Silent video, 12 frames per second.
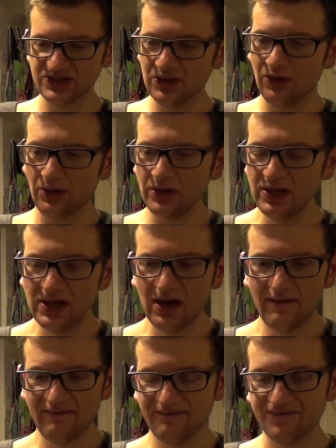tongue
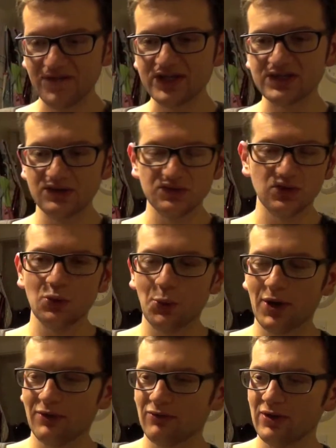and fizzles all the
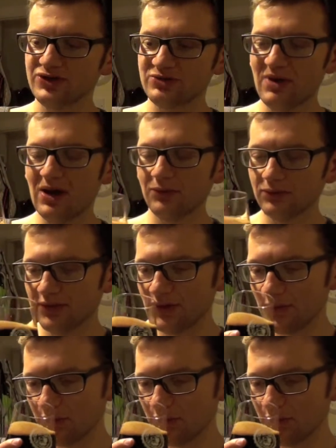way around your mouth.